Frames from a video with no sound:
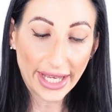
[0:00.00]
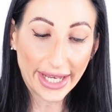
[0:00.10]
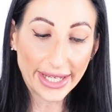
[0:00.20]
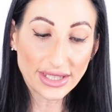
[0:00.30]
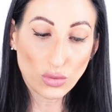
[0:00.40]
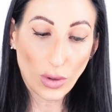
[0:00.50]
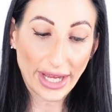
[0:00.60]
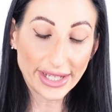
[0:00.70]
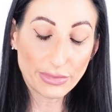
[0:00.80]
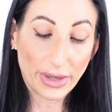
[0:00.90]
It is
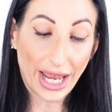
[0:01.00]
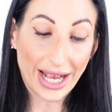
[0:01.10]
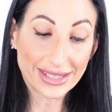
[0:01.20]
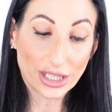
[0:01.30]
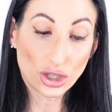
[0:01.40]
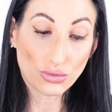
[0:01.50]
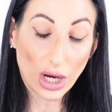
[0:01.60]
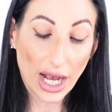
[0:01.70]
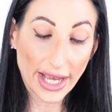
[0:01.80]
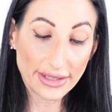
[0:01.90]
white, but as it
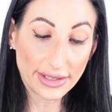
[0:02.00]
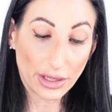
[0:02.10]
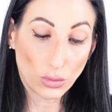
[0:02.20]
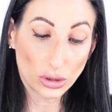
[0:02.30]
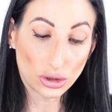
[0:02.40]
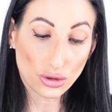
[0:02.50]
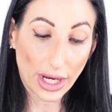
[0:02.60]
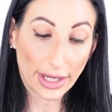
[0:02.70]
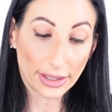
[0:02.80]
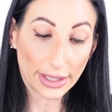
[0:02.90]
dries, it will
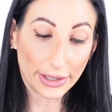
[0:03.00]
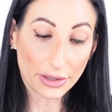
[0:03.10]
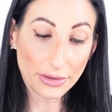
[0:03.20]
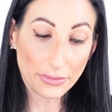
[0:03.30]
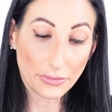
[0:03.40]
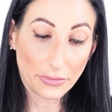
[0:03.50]
dry clear.